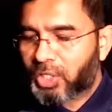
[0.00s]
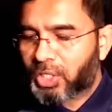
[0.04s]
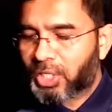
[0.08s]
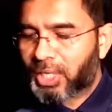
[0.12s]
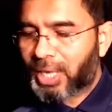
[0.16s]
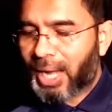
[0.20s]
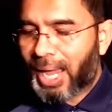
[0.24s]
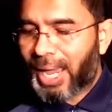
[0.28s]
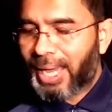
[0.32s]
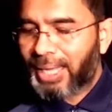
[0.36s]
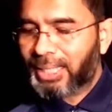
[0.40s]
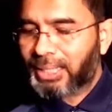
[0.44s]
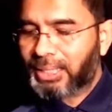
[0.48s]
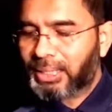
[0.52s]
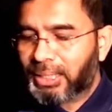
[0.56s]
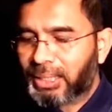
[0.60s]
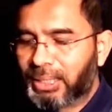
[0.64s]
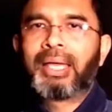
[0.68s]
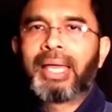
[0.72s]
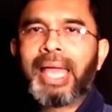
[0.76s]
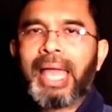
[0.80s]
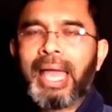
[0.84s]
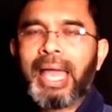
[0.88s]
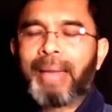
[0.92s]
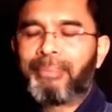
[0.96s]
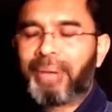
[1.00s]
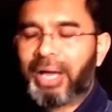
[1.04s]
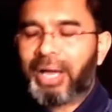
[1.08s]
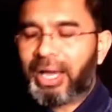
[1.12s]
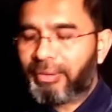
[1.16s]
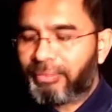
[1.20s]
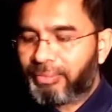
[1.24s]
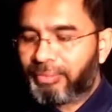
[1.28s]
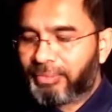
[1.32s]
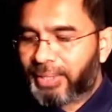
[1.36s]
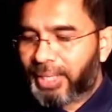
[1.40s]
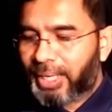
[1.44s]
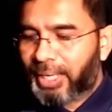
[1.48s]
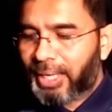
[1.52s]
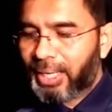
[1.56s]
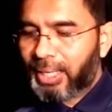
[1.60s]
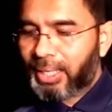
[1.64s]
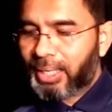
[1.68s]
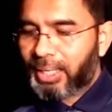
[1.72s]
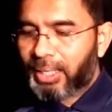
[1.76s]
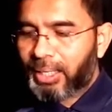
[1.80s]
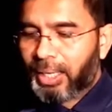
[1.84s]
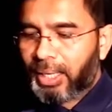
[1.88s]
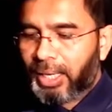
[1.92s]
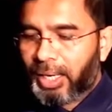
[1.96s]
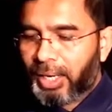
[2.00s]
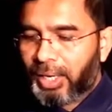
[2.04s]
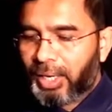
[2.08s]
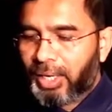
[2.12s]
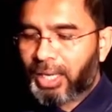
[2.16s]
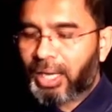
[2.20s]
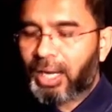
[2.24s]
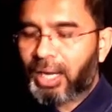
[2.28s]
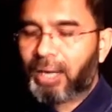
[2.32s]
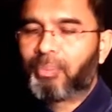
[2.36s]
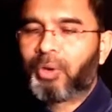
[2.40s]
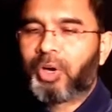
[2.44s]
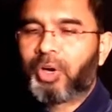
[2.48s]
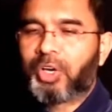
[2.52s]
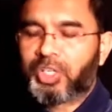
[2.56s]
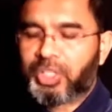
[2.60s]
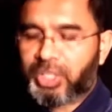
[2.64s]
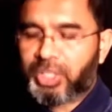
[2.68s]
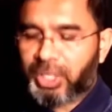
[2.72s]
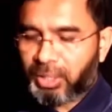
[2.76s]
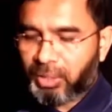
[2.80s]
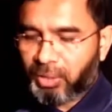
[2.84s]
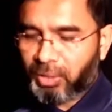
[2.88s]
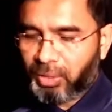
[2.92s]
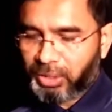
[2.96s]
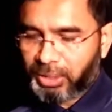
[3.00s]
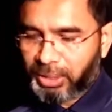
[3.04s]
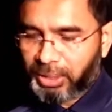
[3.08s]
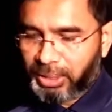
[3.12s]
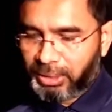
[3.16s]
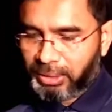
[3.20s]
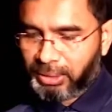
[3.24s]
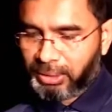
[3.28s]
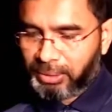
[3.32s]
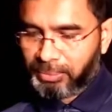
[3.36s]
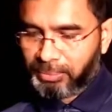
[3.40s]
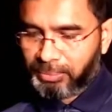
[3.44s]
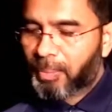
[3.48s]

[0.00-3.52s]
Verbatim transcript: dried above the critical moisture content.